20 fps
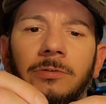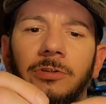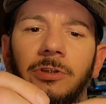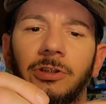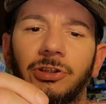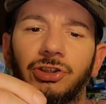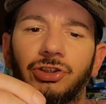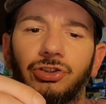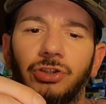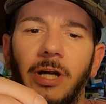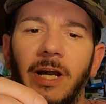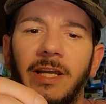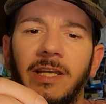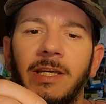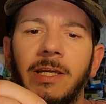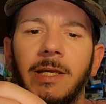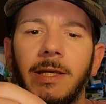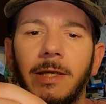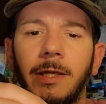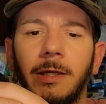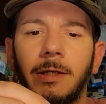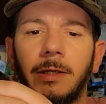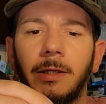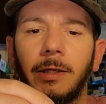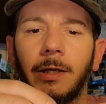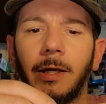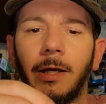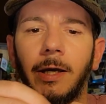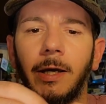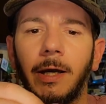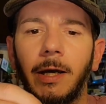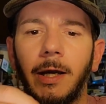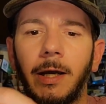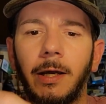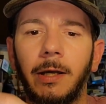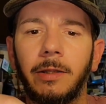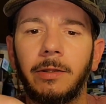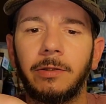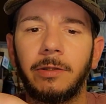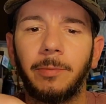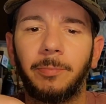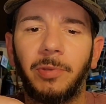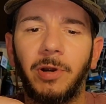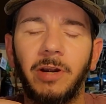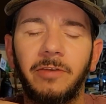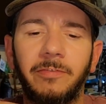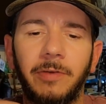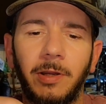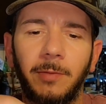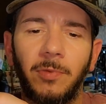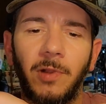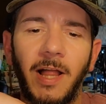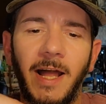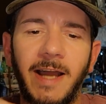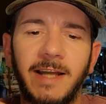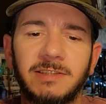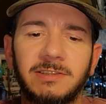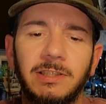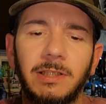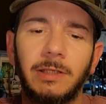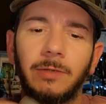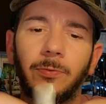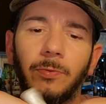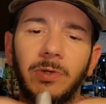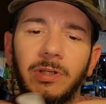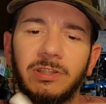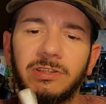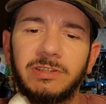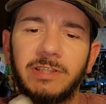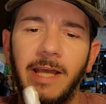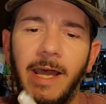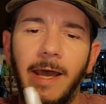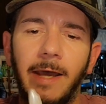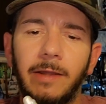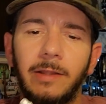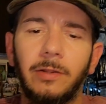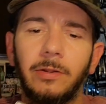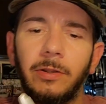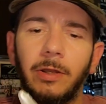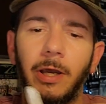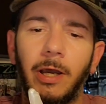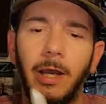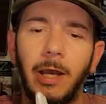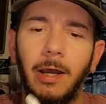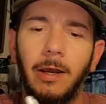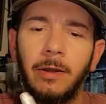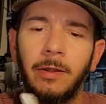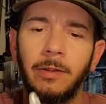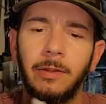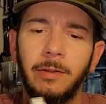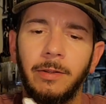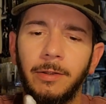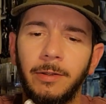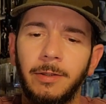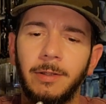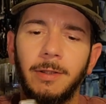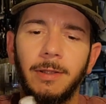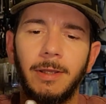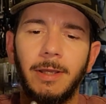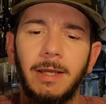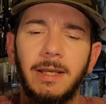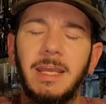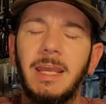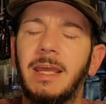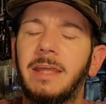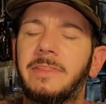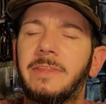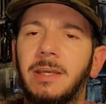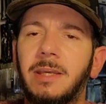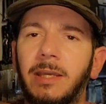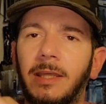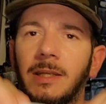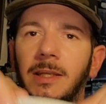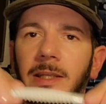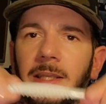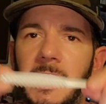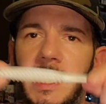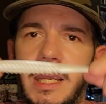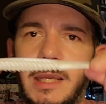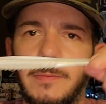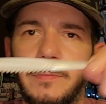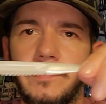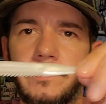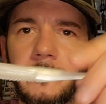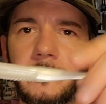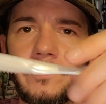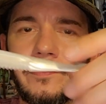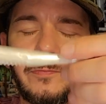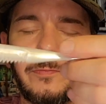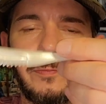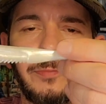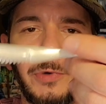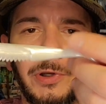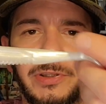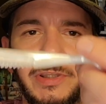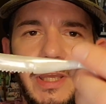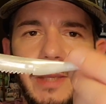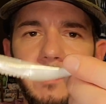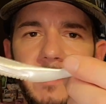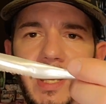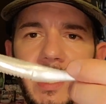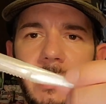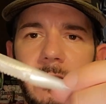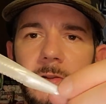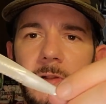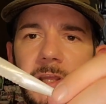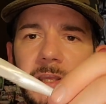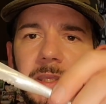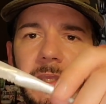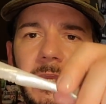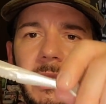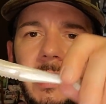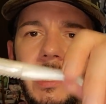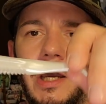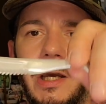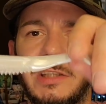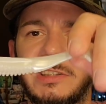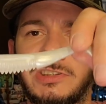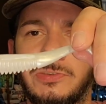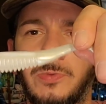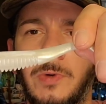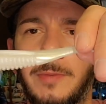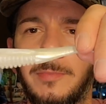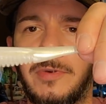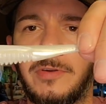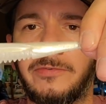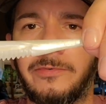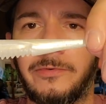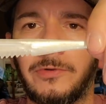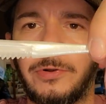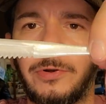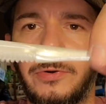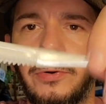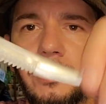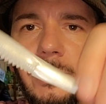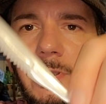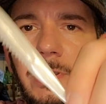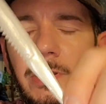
Strike King, the Perfect Plastic. What is that? Can't think of the name. But they make like a swimming fluke